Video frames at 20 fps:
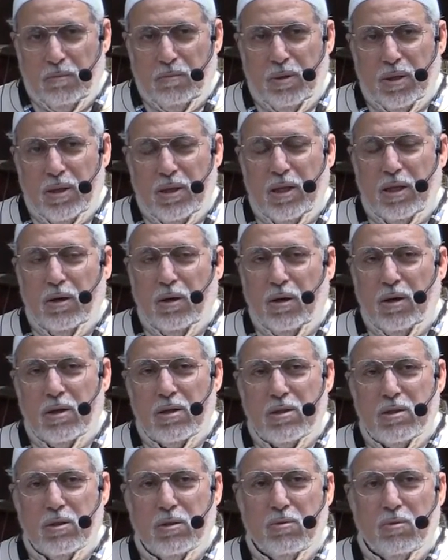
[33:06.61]
But they
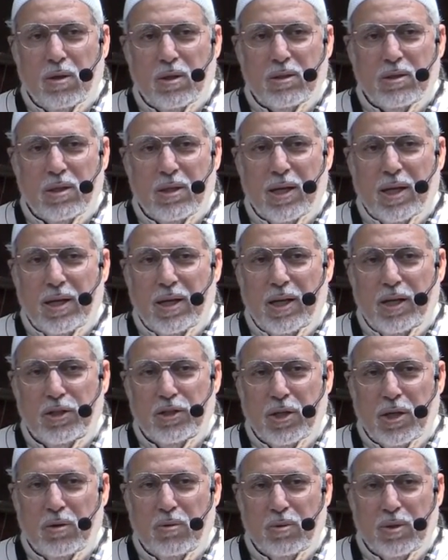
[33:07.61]
also wanted a
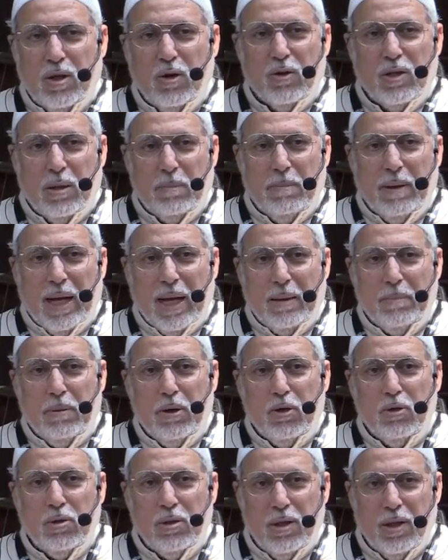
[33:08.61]
nation without a
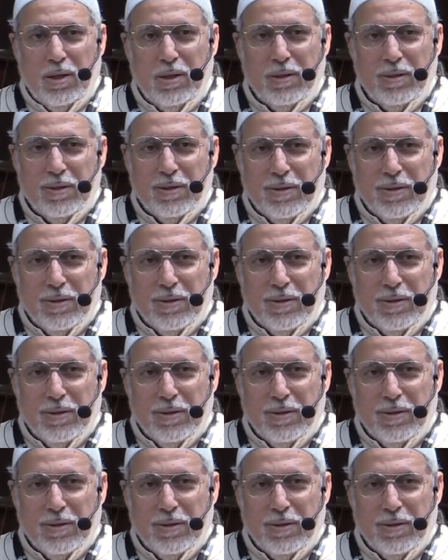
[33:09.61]
backbone